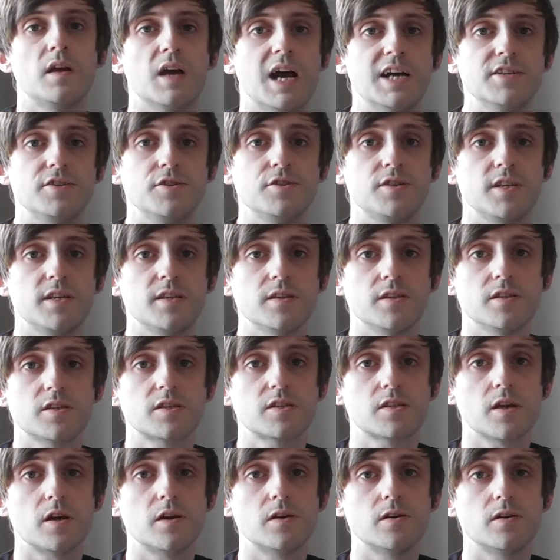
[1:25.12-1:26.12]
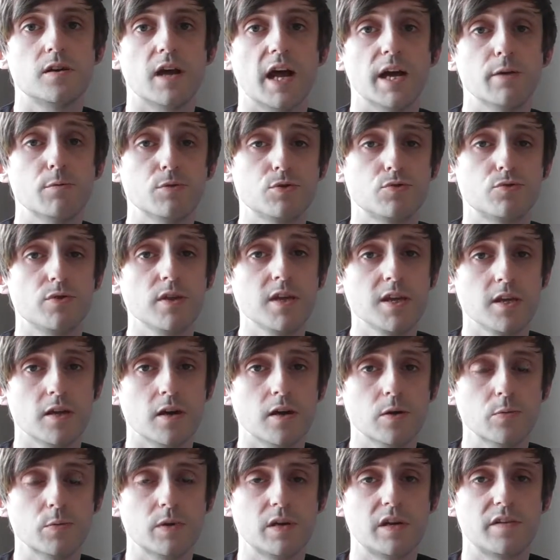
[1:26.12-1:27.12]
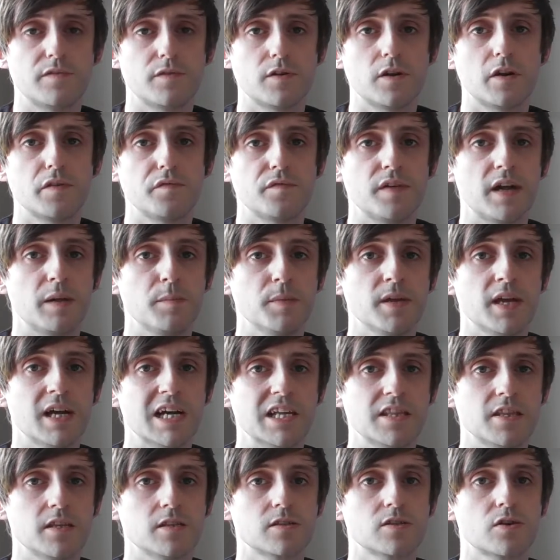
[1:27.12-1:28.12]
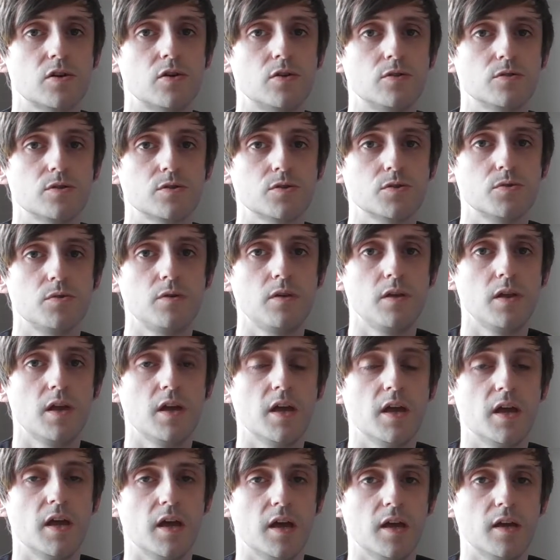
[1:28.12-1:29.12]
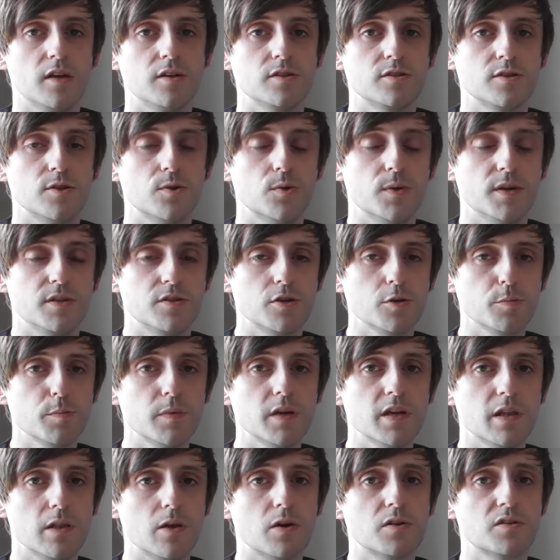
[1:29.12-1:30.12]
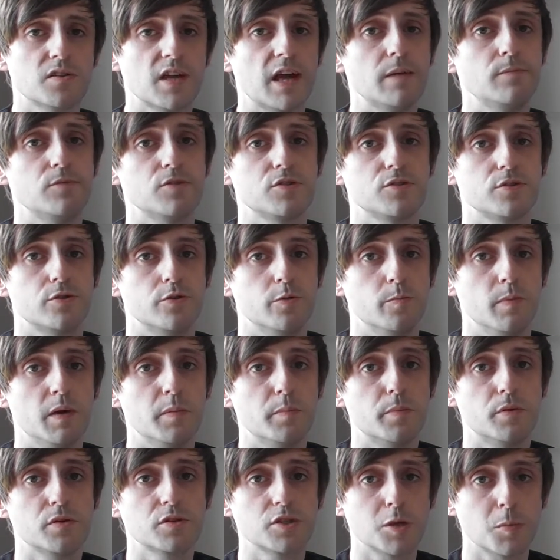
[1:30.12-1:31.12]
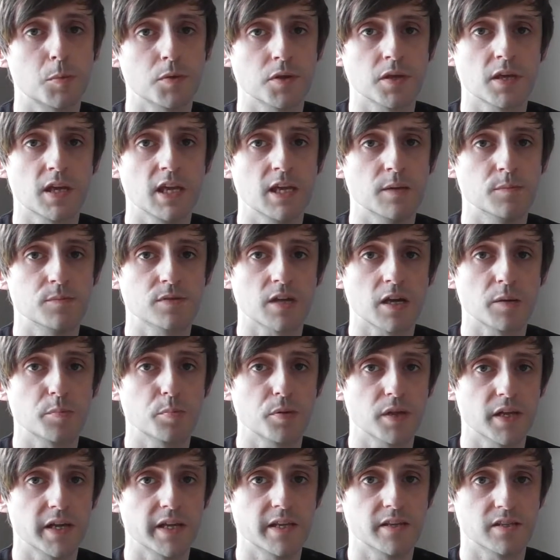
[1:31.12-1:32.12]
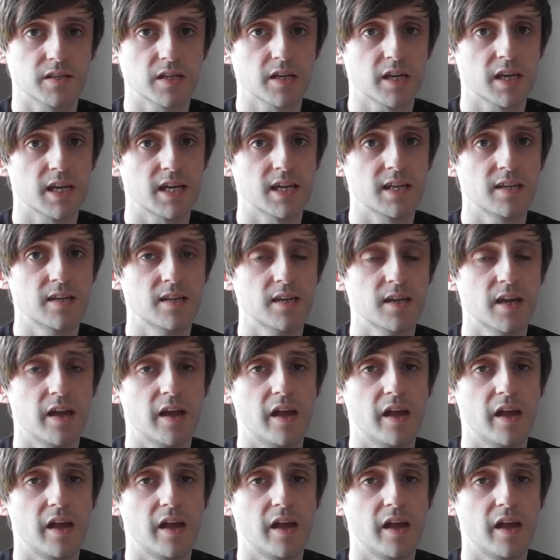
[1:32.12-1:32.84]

as you've seen at the start, I was really young whenever our family had this console, so it took me a long time just to remember some of the games I played as a kid,